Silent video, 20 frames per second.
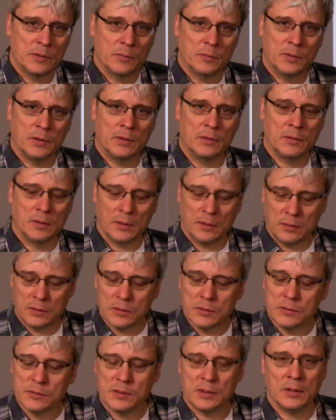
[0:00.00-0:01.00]
something that
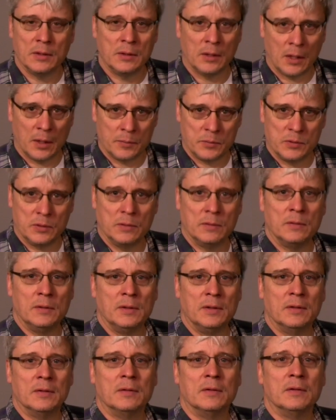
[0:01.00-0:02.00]
is an option
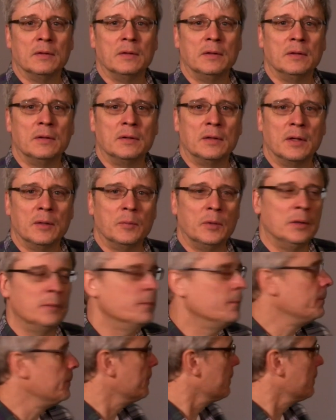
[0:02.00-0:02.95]
in, in chemistry.